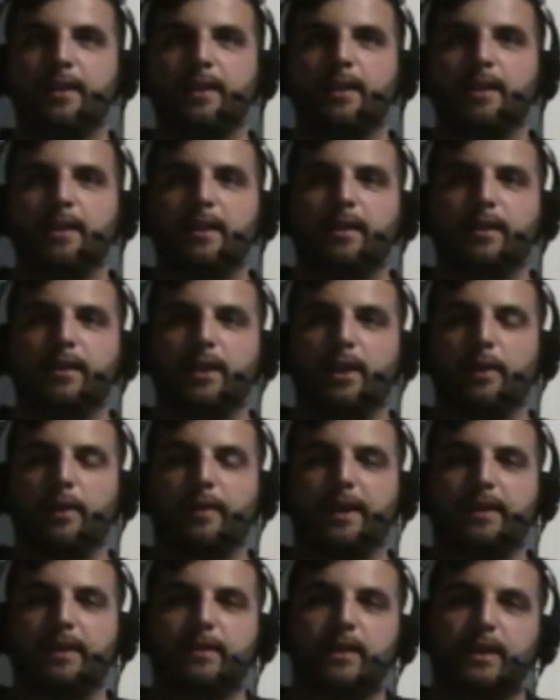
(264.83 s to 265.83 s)

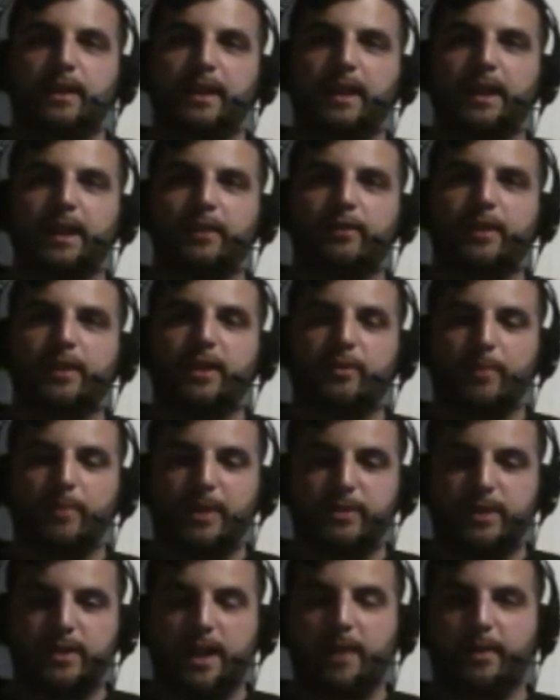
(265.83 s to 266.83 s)
that you didn't get to see as much,
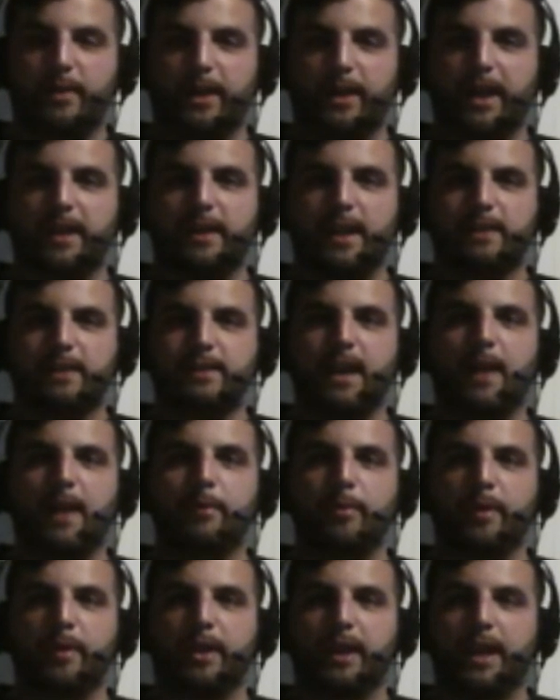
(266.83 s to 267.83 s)
and now they're getting that time to
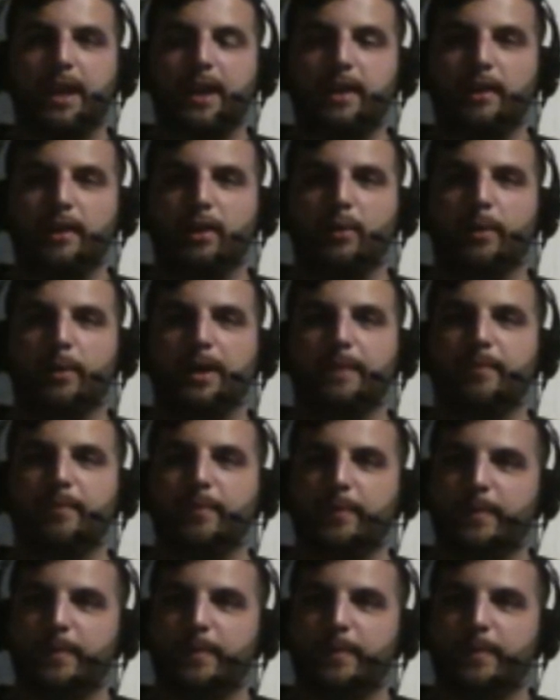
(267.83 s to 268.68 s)
be like, hey, you know what,